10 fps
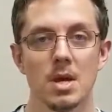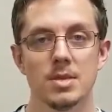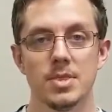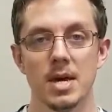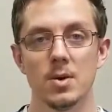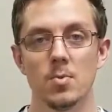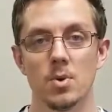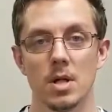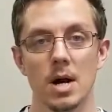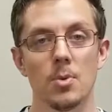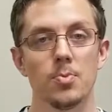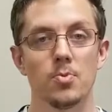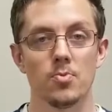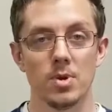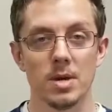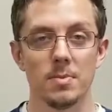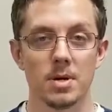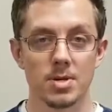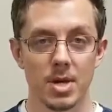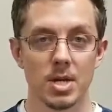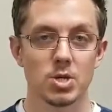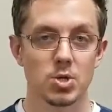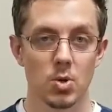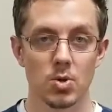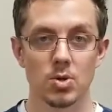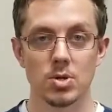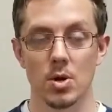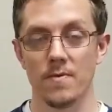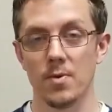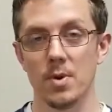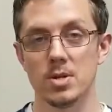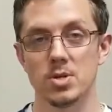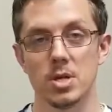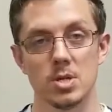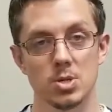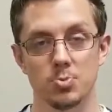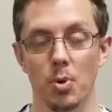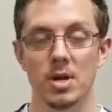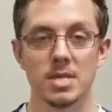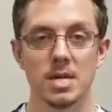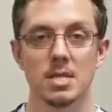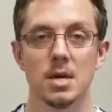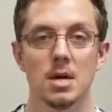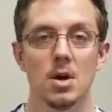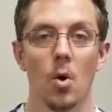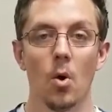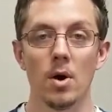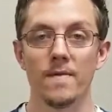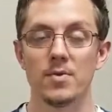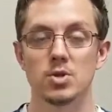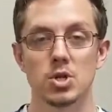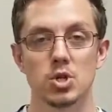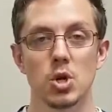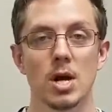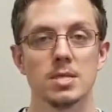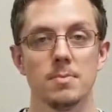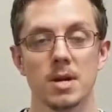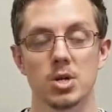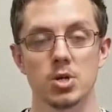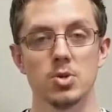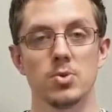that will help rehabilitate your shoulder. If you injured it, you sprained it, or if you're just trying to make sure that you